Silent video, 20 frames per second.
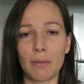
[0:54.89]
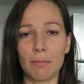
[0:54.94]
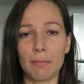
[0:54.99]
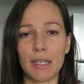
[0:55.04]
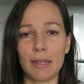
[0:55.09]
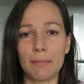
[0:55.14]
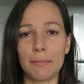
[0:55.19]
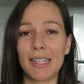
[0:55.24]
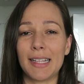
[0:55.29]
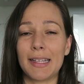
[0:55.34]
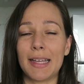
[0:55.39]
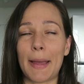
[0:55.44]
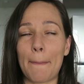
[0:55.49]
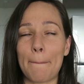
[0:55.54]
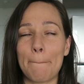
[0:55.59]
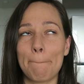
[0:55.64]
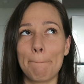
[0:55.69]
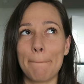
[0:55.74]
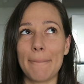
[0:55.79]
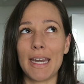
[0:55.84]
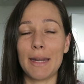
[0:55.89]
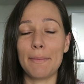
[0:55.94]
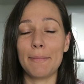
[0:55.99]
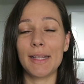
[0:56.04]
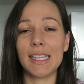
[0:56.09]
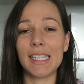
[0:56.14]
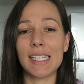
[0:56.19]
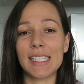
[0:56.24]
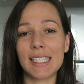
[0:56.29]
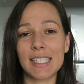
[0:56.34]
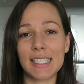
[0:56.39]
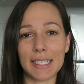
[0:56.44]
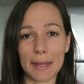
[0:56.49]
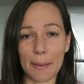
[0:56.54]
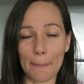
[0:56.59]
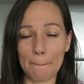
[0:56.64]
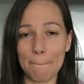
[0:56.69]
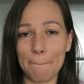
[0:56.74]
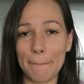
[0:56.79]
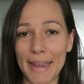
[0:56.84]
minimalist
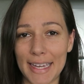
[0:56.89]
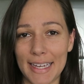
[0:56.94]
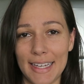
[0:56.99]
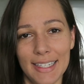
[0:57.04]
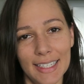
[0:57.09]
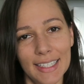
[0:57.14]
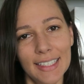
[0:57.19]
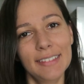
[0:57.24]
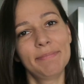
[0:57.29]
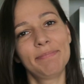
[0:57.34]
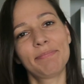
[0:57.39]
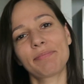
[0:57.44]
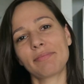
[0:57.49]
baker,